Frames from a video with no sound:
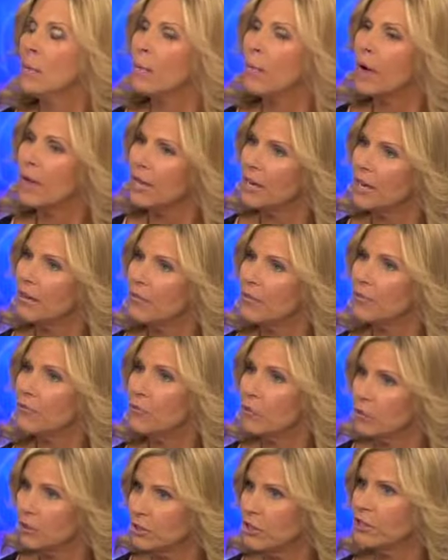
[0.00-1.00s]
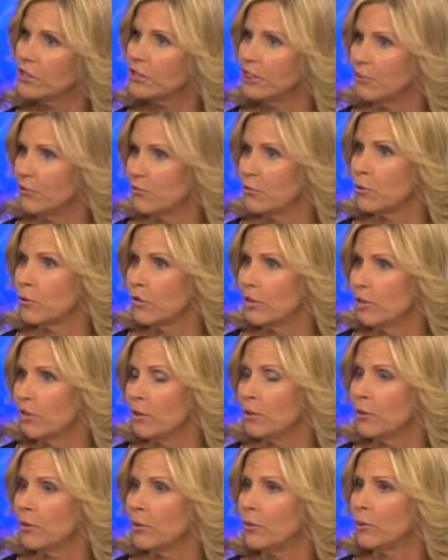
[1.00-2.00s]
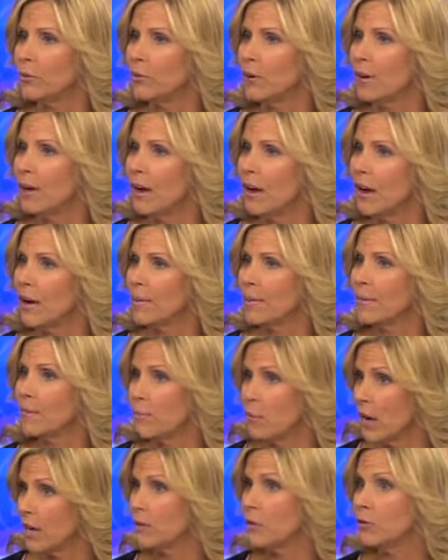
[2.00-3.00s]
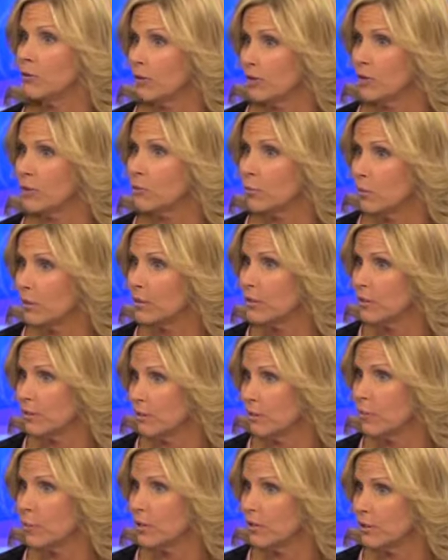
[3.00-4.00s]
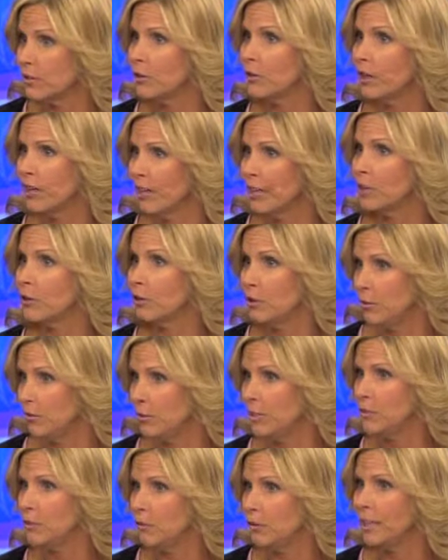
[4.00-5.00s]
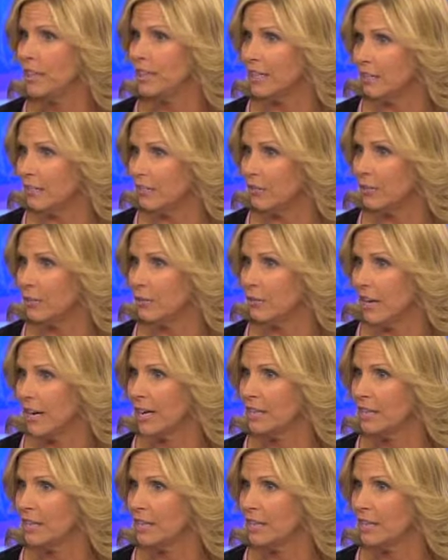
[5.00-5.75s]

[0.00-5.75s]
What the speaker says: But fortunately for you, the prognosis was good. It could be treated, correct?